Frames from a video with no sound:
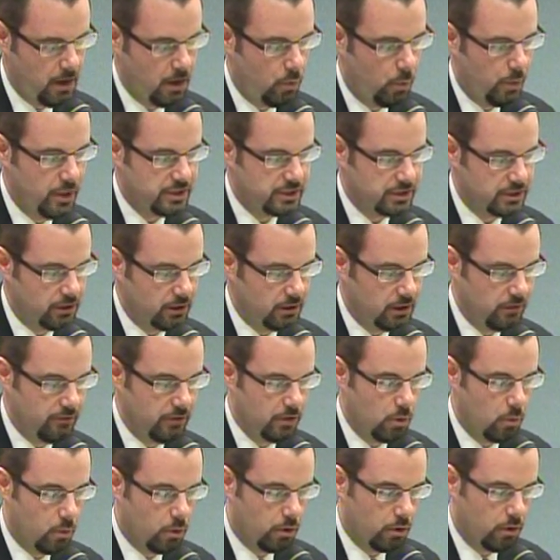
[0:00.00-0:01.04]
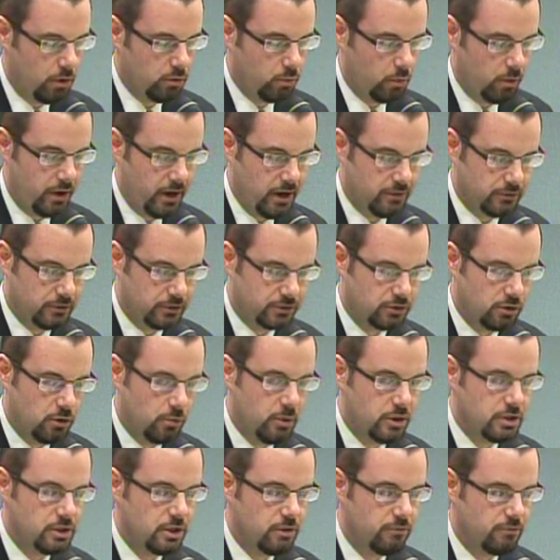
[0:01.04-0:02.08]
We still live in a world where, after so
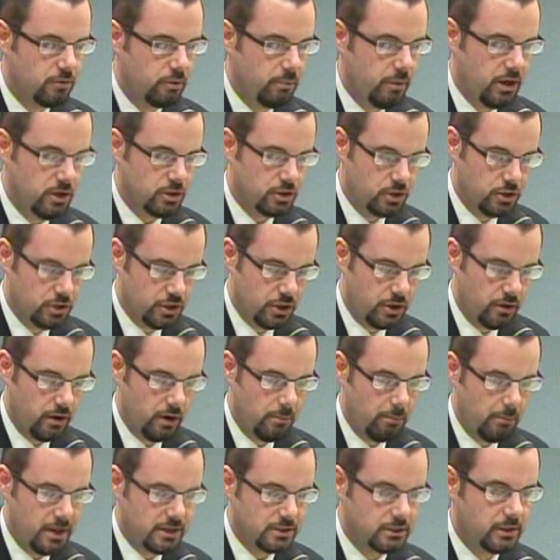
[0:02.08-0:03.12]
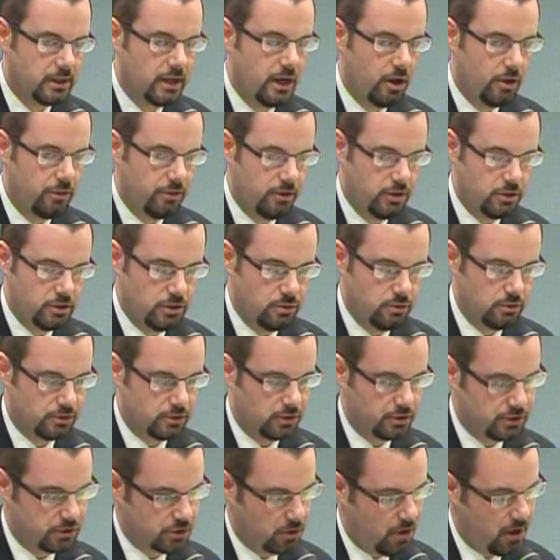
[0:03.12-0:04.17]
much information sharing, mental health issues
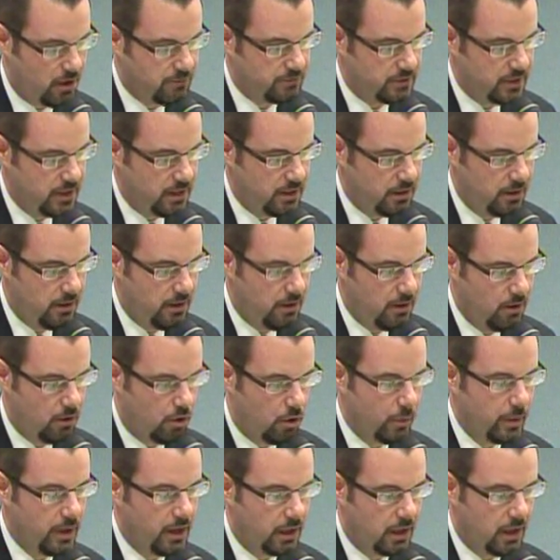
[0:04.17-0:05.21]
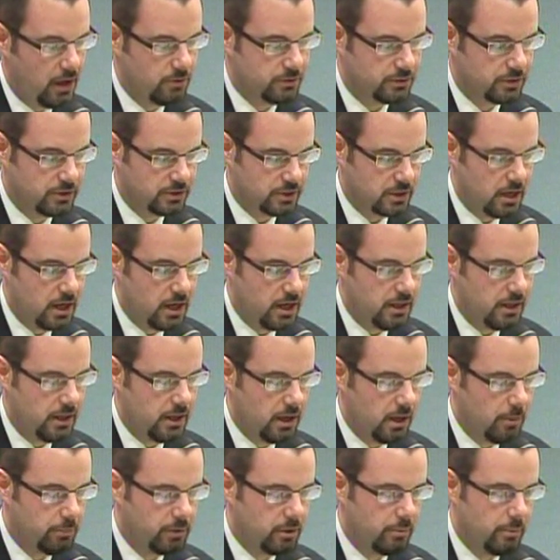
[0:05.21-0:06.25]
are scoffed at, or we allow society to
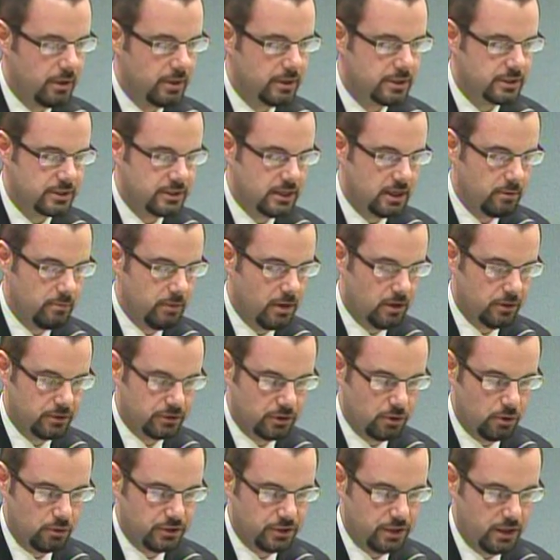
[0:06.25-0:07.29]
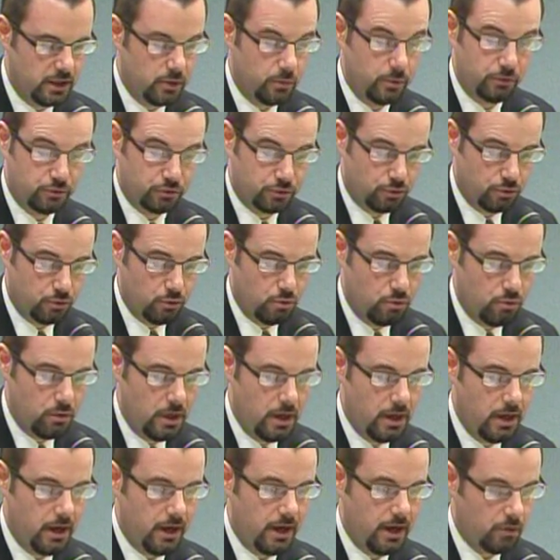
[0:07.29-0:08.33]
implement a stigma associated with true
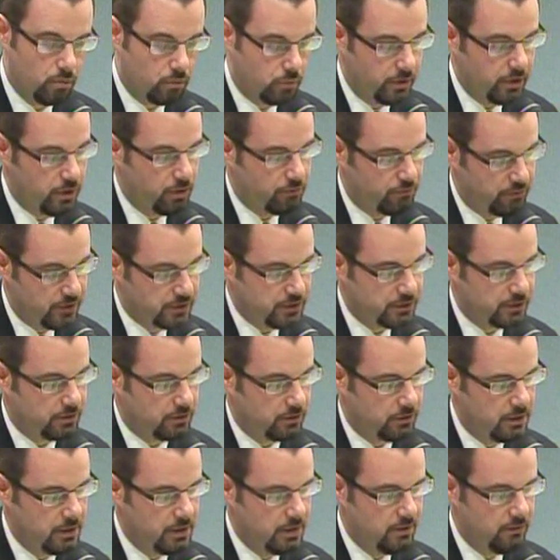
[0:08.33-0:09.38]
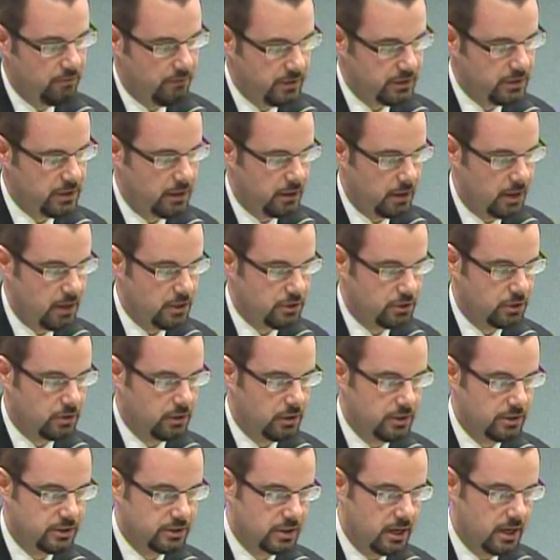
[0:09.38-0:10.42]
and real physical,
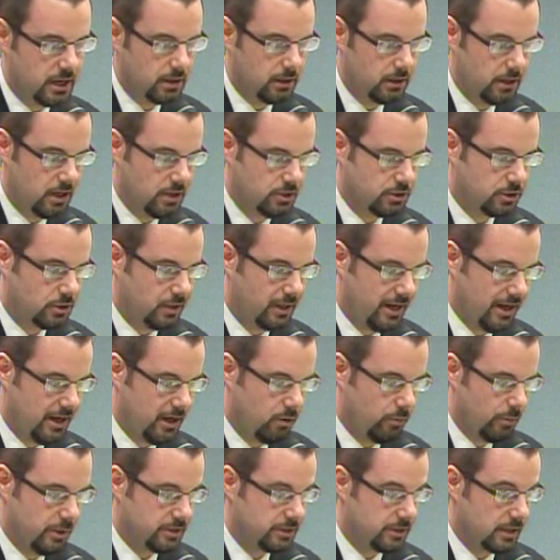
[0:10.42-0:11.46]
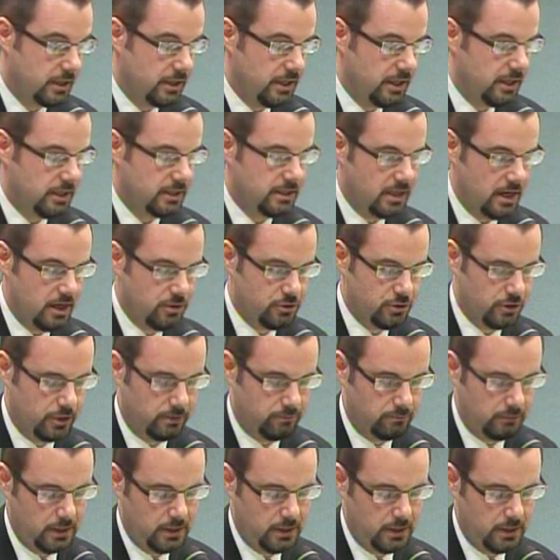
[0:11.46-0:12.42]
physiological, and psychological ailments that need attention.